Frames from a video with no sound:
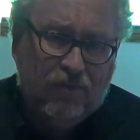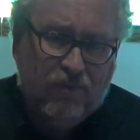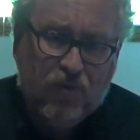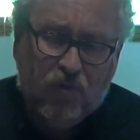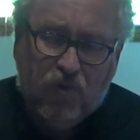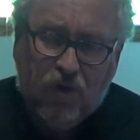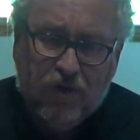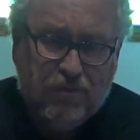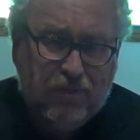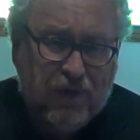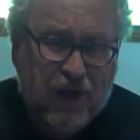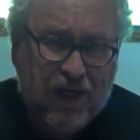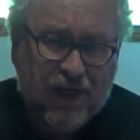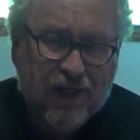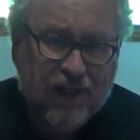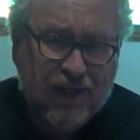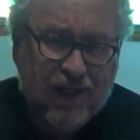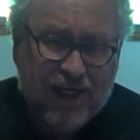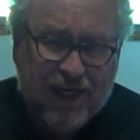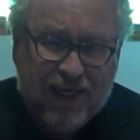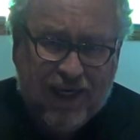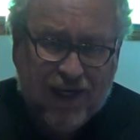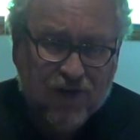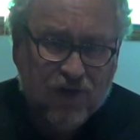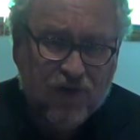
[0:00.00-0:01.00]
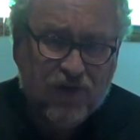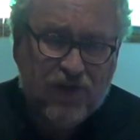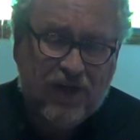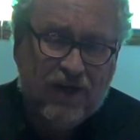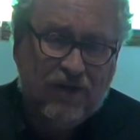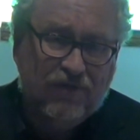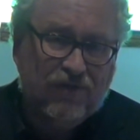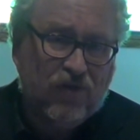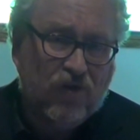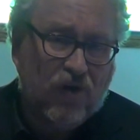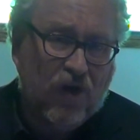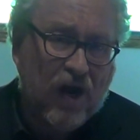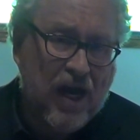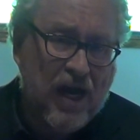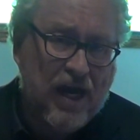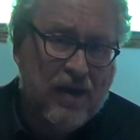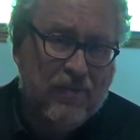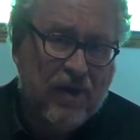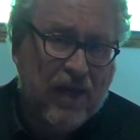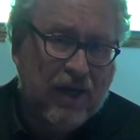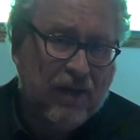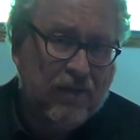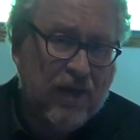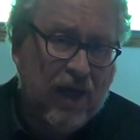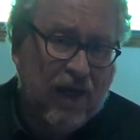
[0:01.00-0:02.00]
repeatedly guilty of
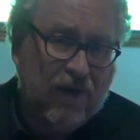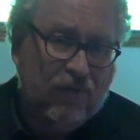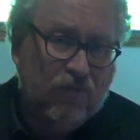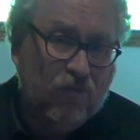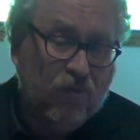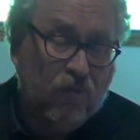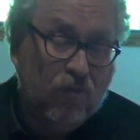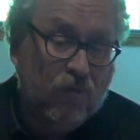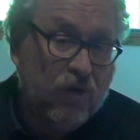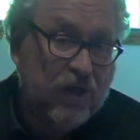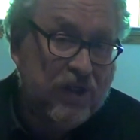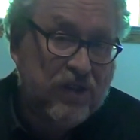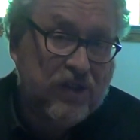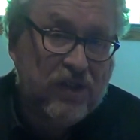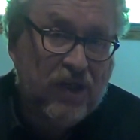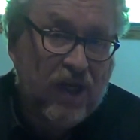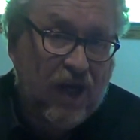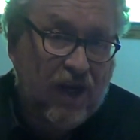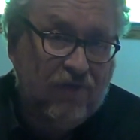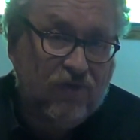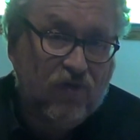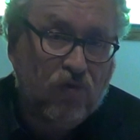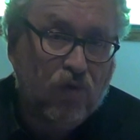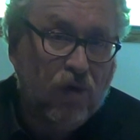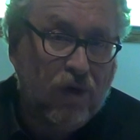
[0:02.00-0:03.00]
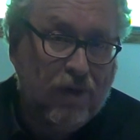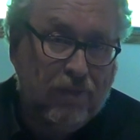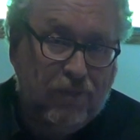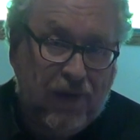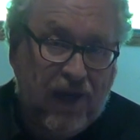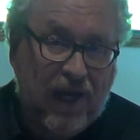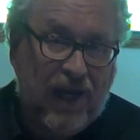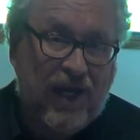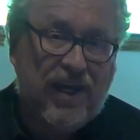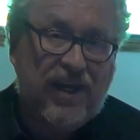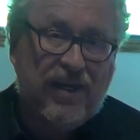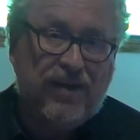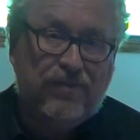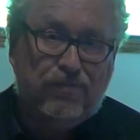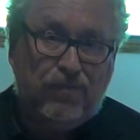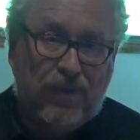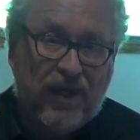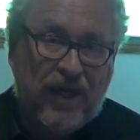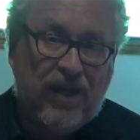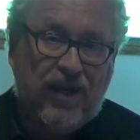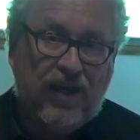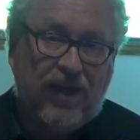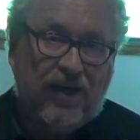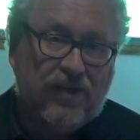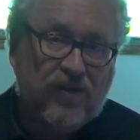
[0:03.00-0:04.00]
crime and received repeated
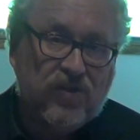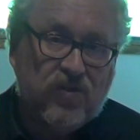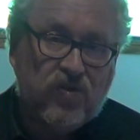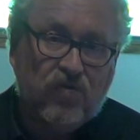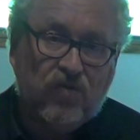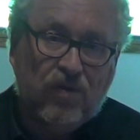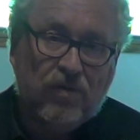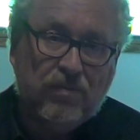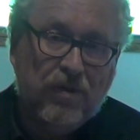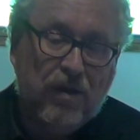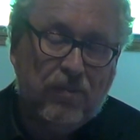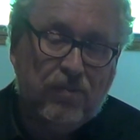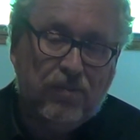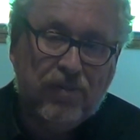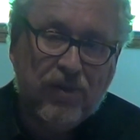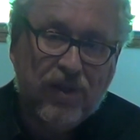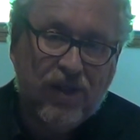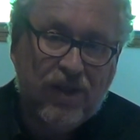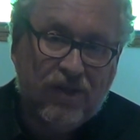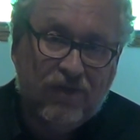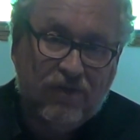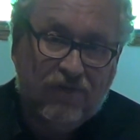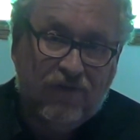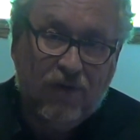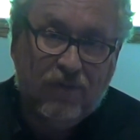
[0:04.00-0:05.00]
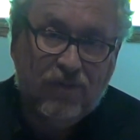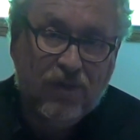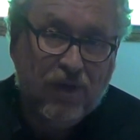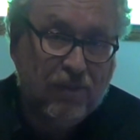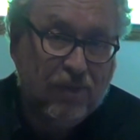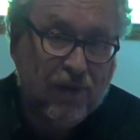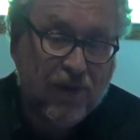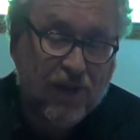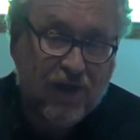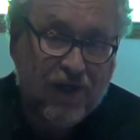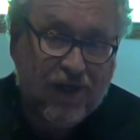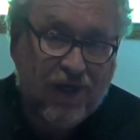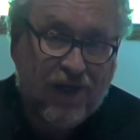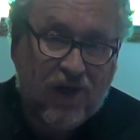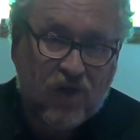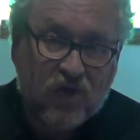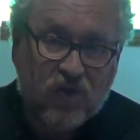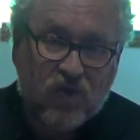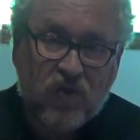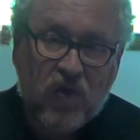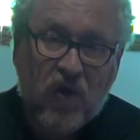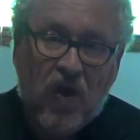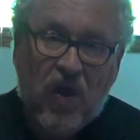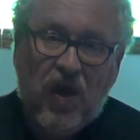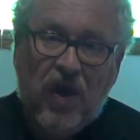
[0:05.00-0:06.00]
beatings from the
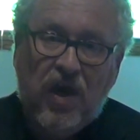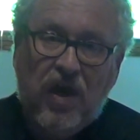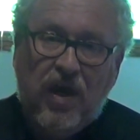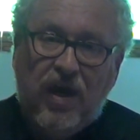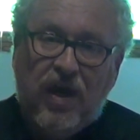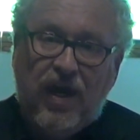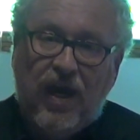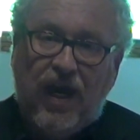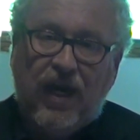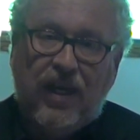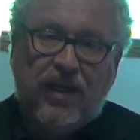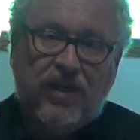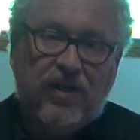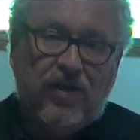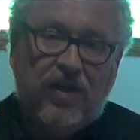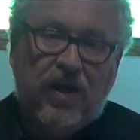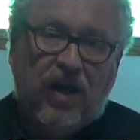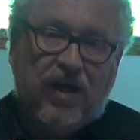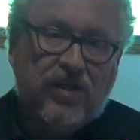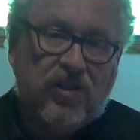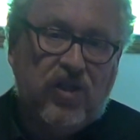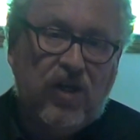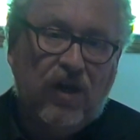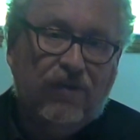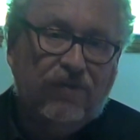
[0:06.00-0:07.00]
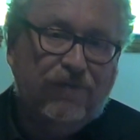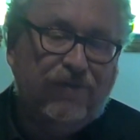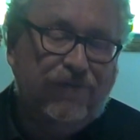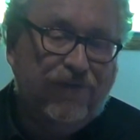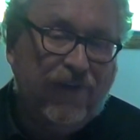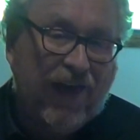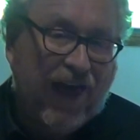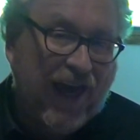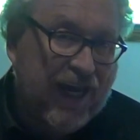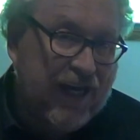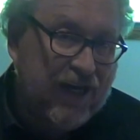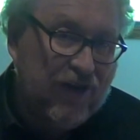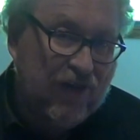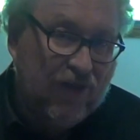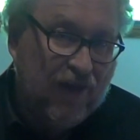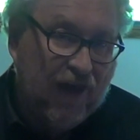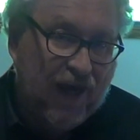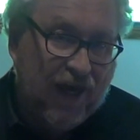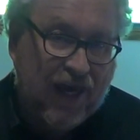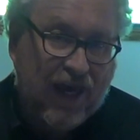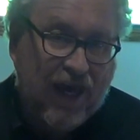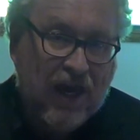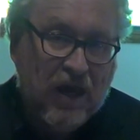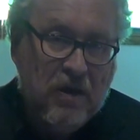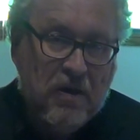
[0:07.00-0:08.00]
police, and until
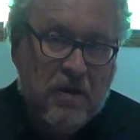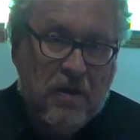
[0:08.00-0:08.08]
finally